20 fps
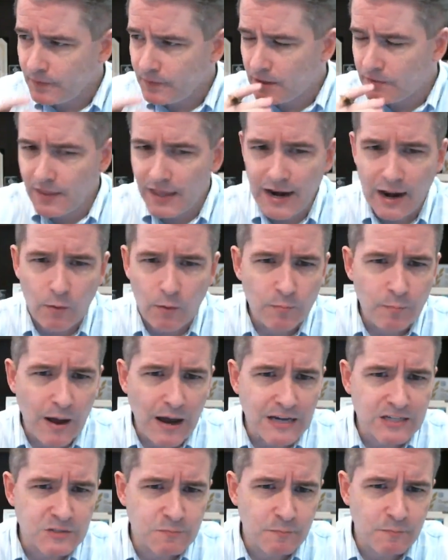Then
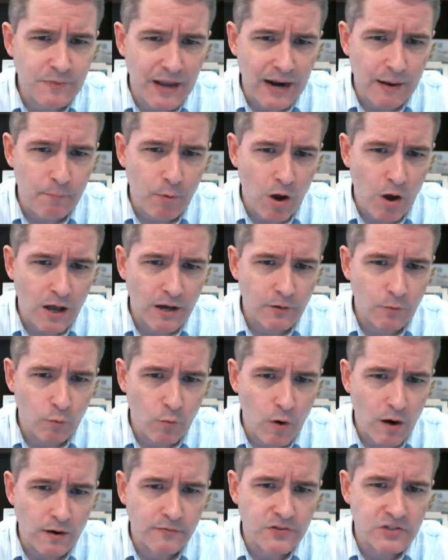I bought
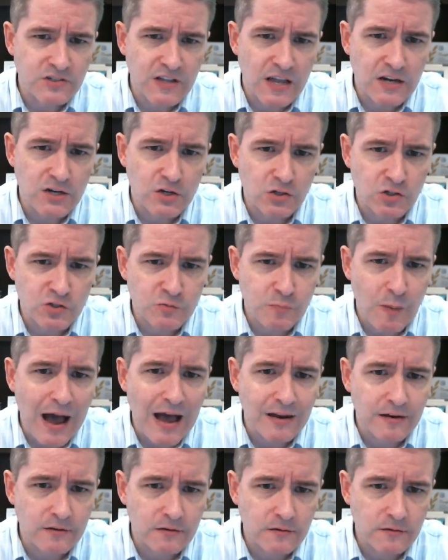run of the station
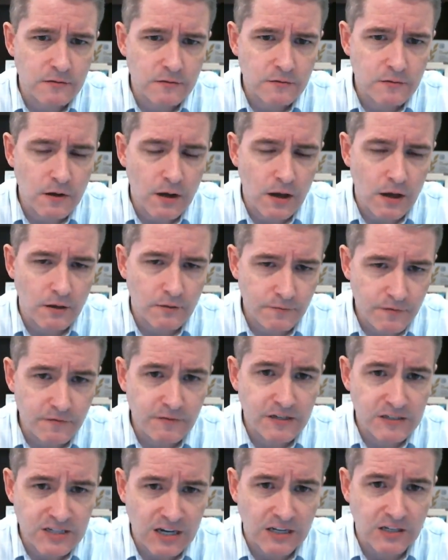spot, 15
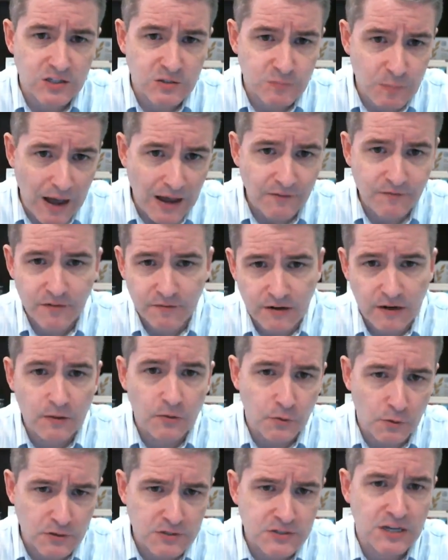and
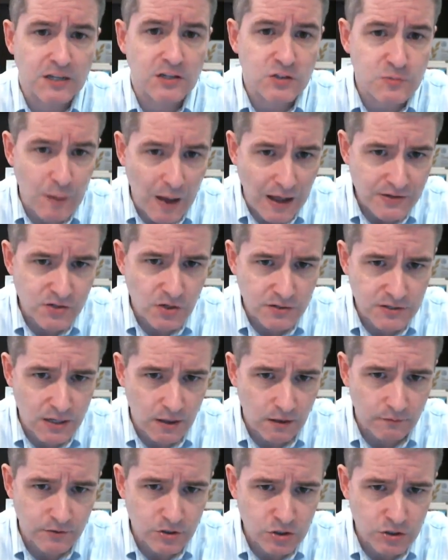30-second spots on
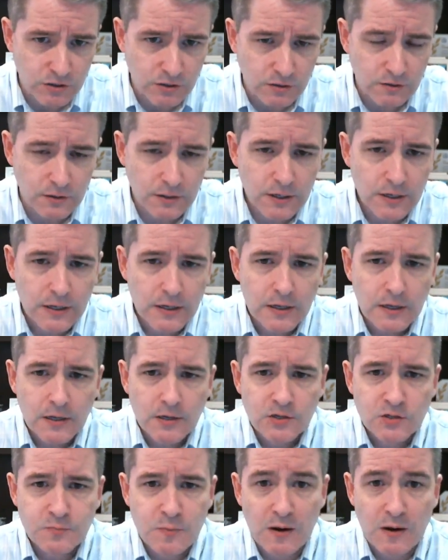television,
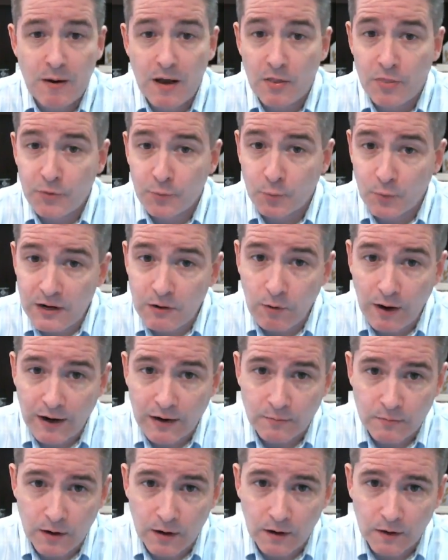spent about
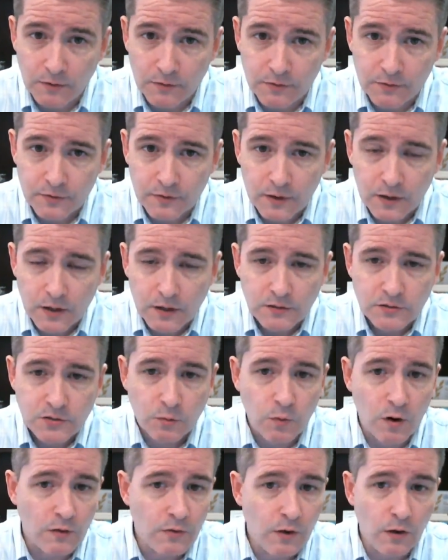$3,000 a month
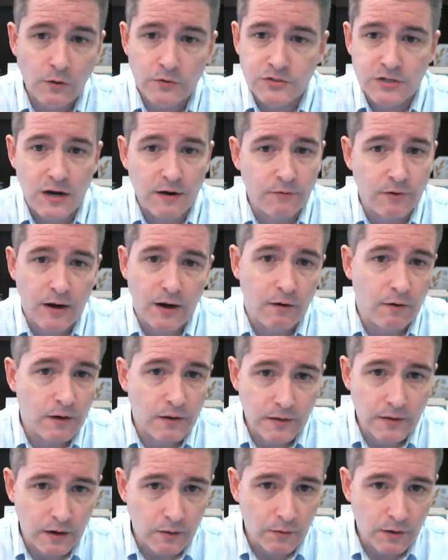to run those in every
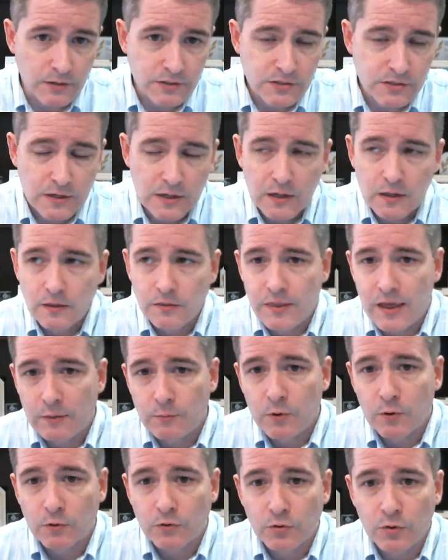area that I was.
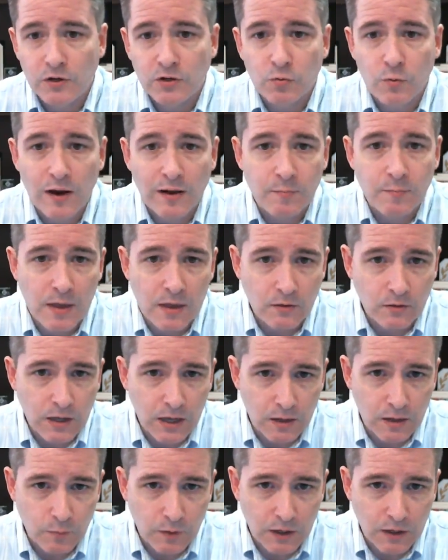Then we were doing direct mail
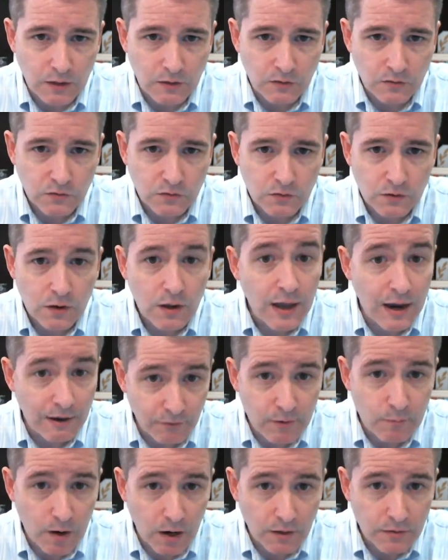campaigns
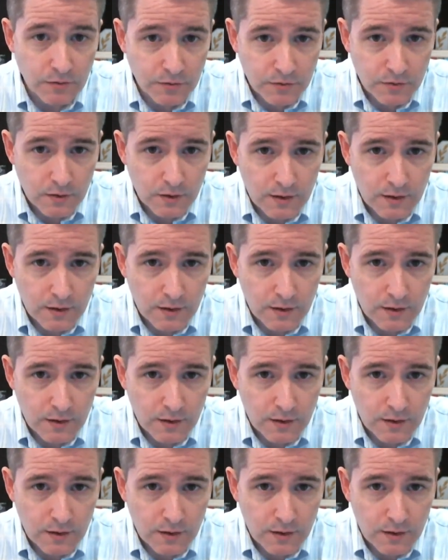every month